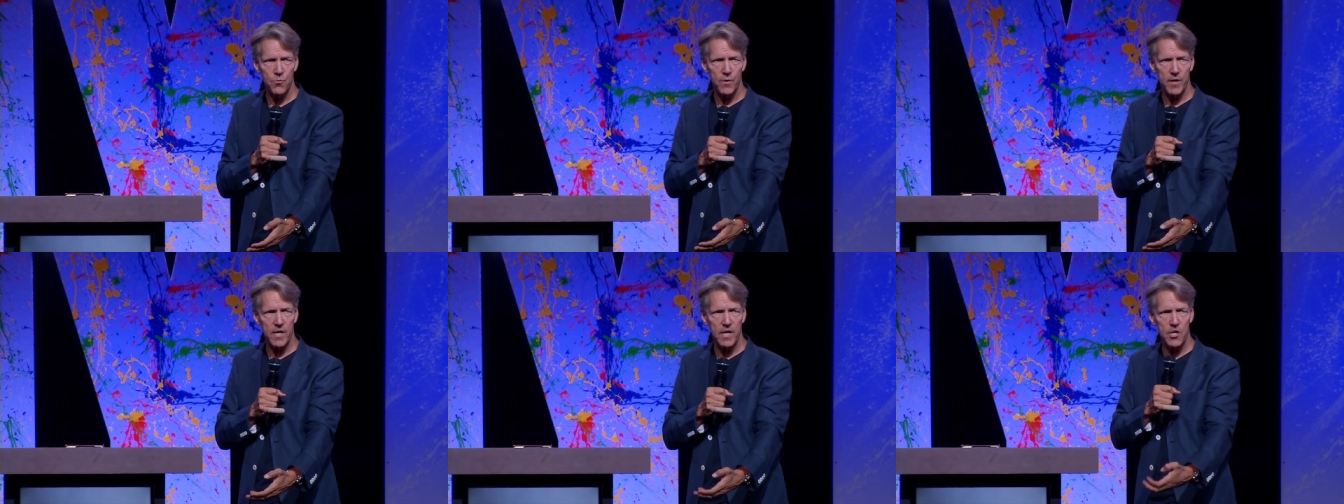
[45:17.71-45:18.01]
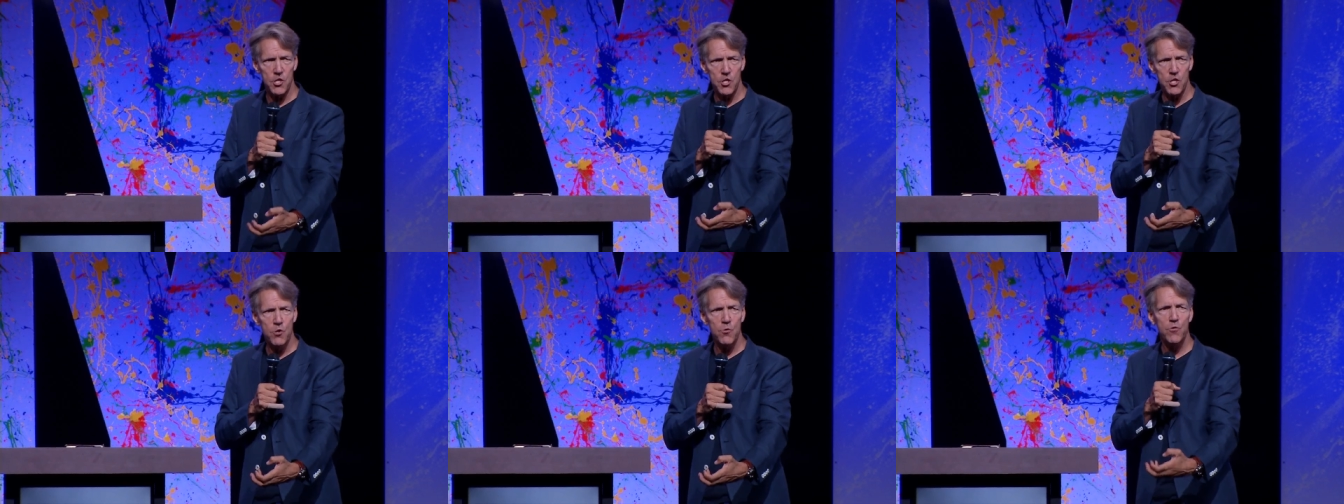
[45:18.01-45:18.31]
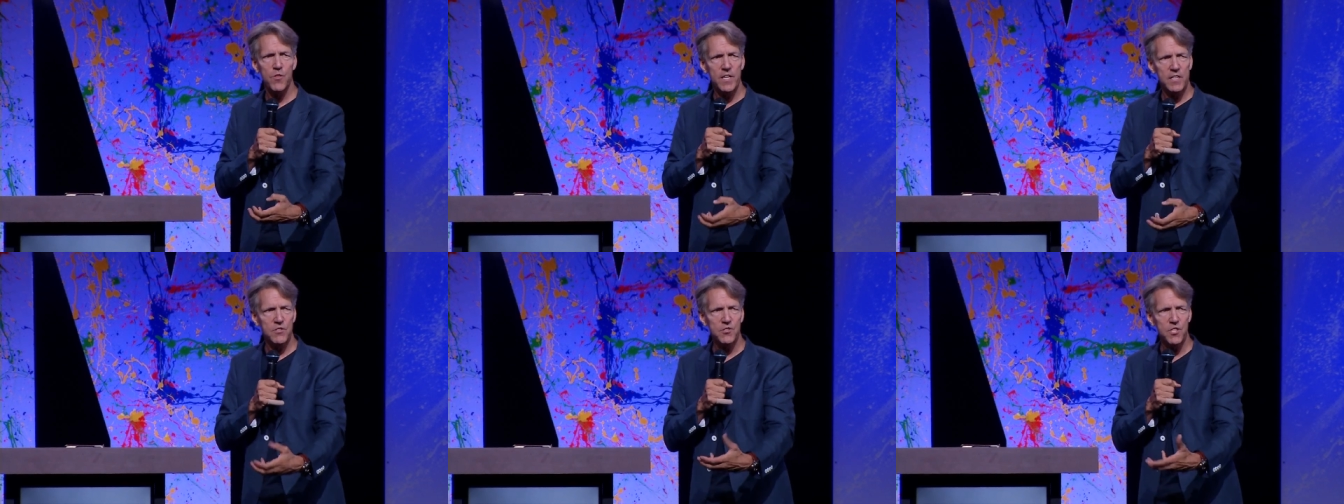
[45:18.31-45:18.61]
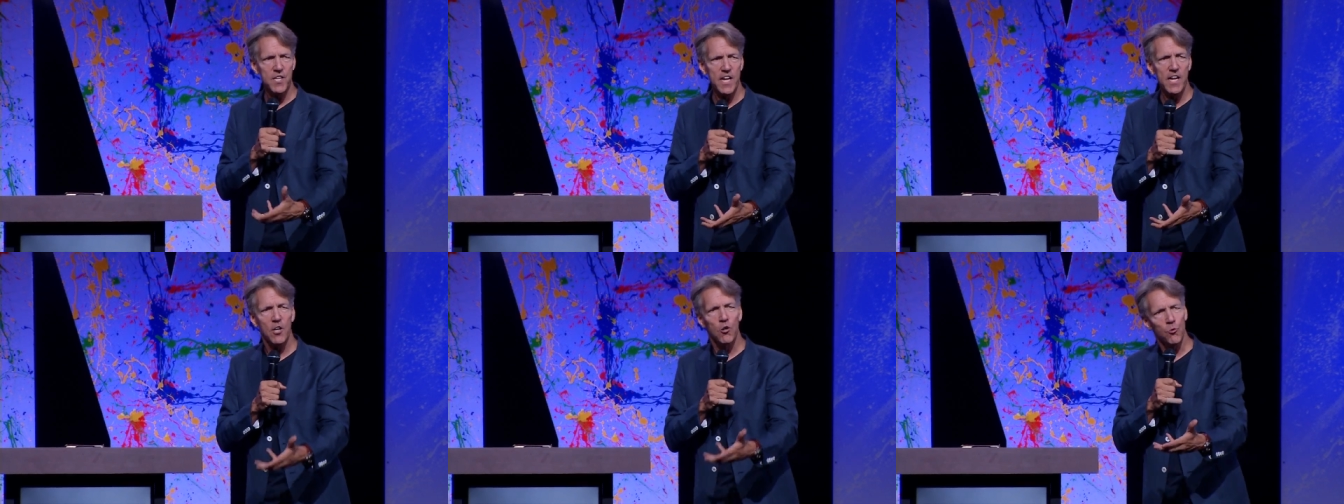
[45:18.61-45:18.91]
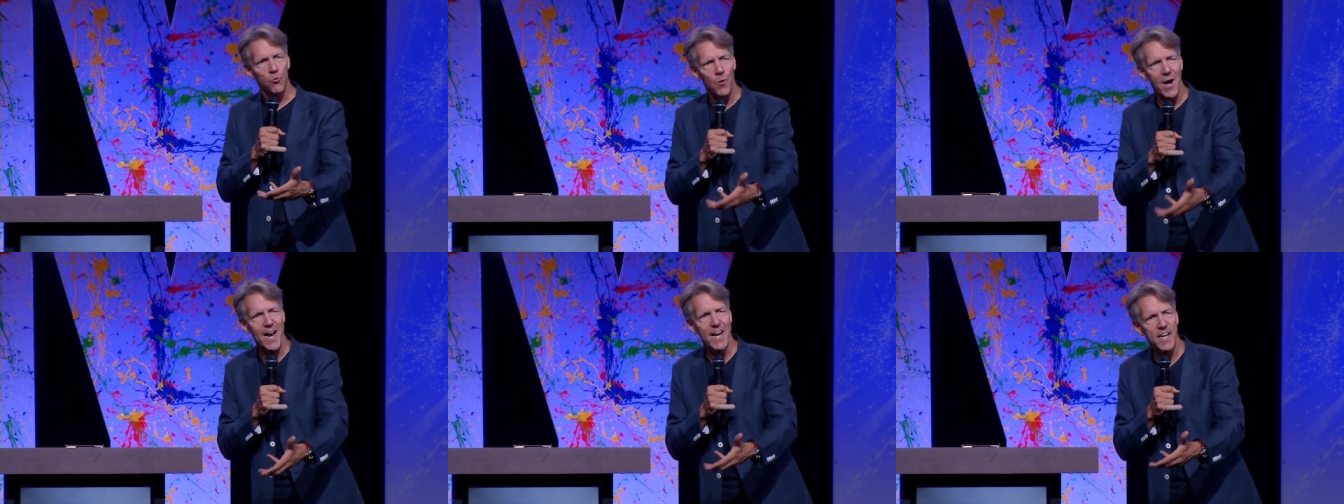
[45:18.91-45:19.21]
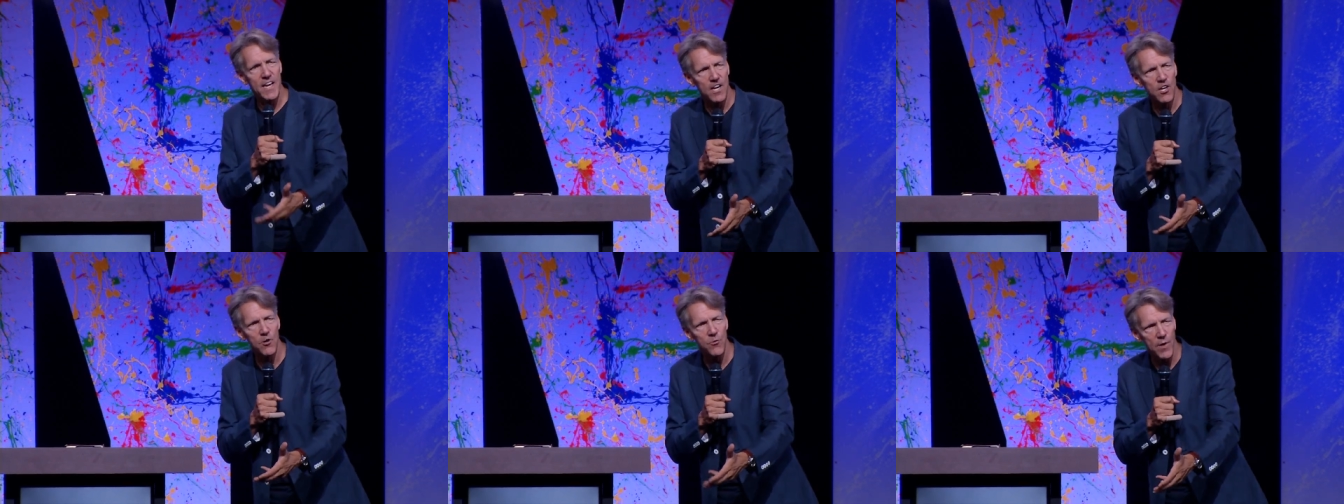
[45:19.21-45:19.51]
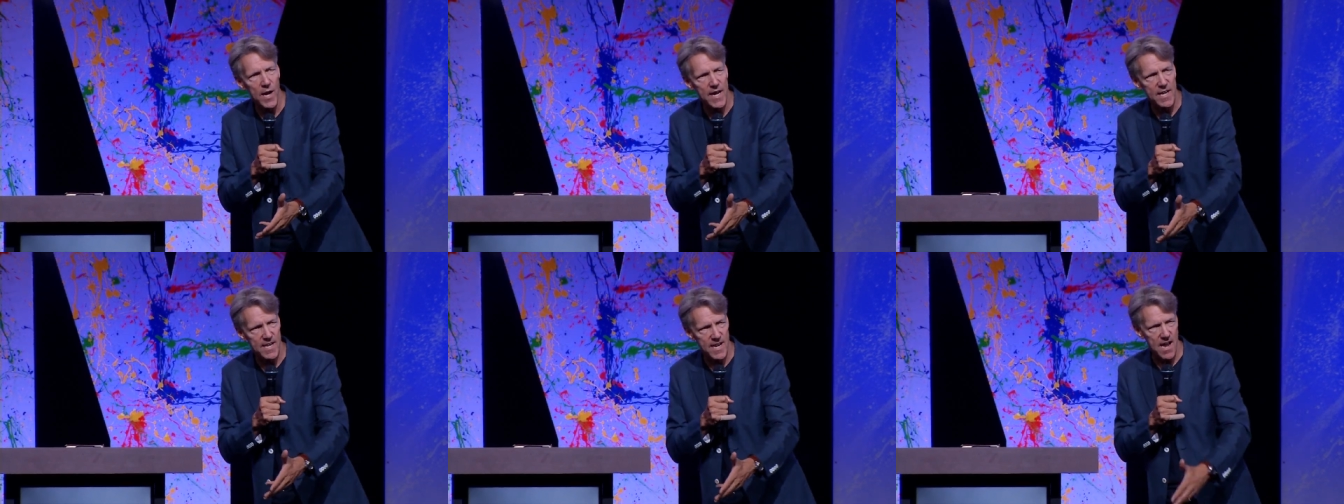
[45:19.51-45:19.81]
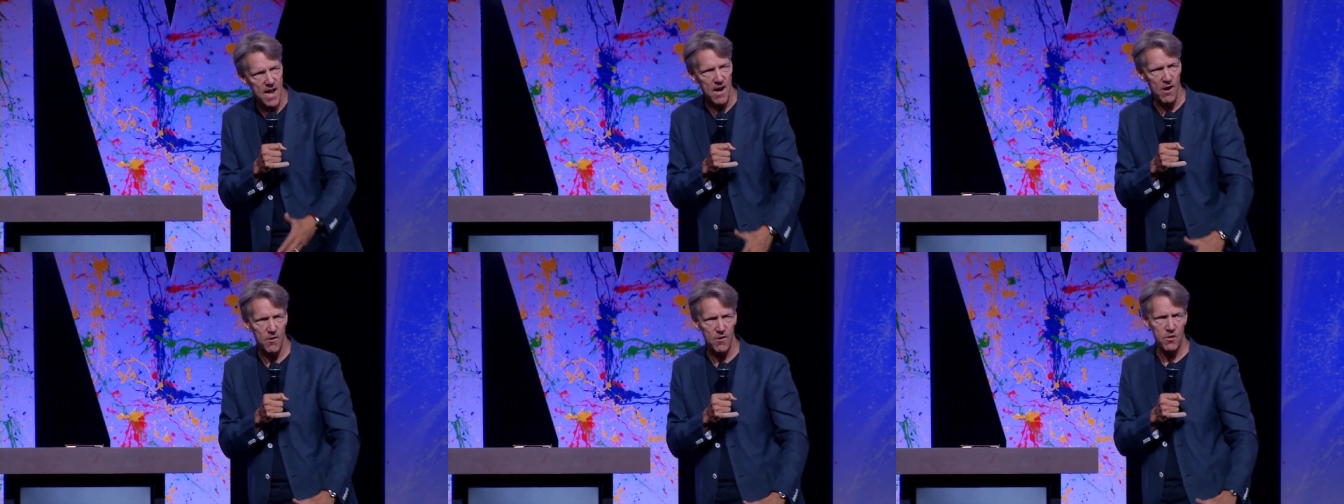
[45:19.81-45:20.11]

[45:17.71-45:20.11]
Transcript: We're going to do this deal right here, right now.